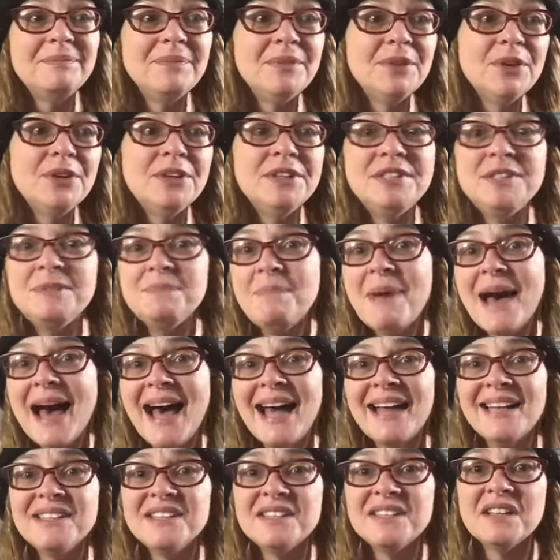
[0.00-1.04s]
goods,
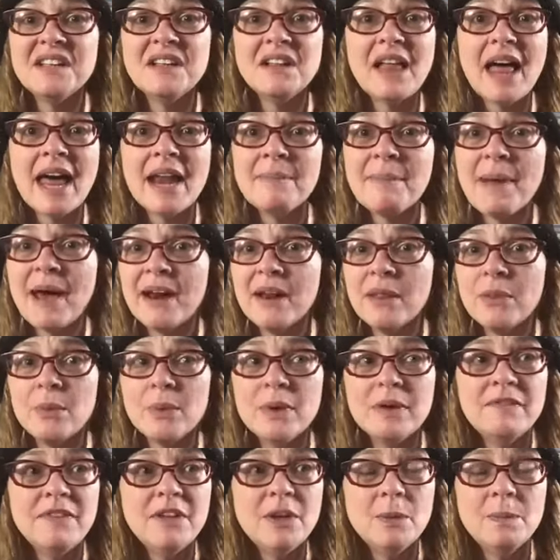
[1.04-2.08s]
bads, glad I'm out of the
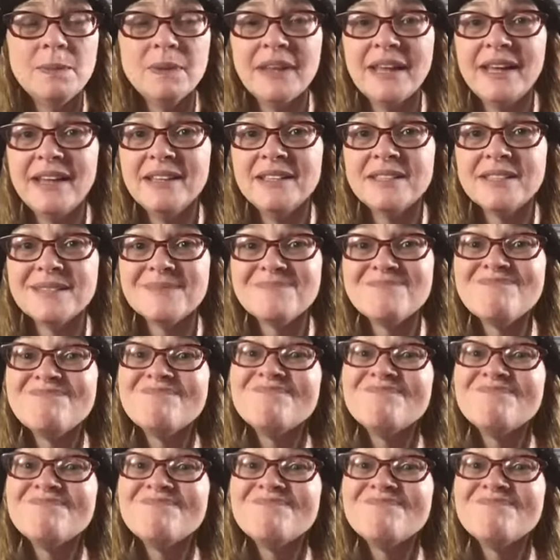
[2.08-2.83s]
review place.